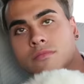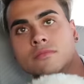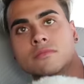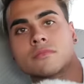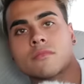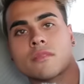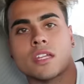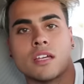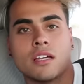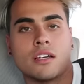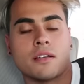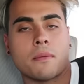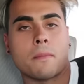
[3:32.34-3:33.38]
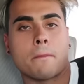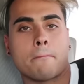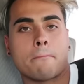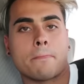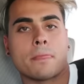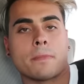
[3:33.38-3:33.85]
We finally let you not
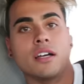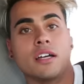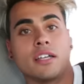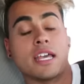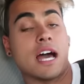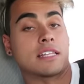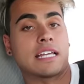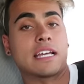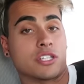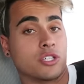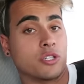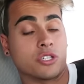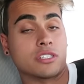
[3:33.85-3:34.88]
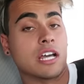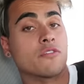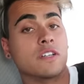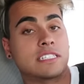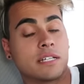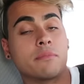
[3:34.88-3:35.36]
drive. Yeah, thank you. You
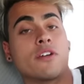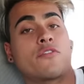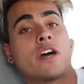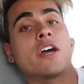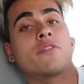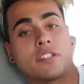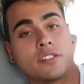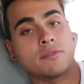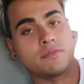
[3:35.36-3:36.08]
definitely did me a favor.